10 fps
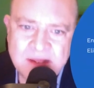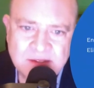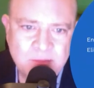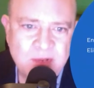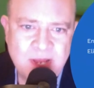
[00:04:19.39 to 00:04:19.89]

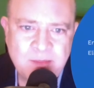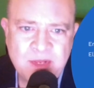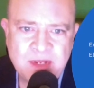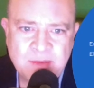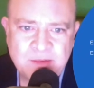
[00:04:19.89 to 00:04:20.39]
eliminate
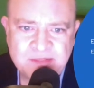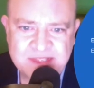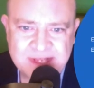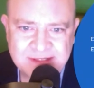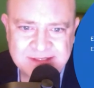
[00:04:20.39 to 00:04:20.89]
minimum
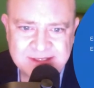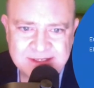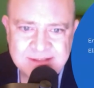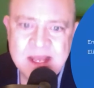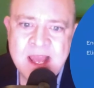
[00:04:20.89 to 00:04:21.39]

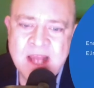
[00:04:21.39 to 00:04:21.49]
sentencings,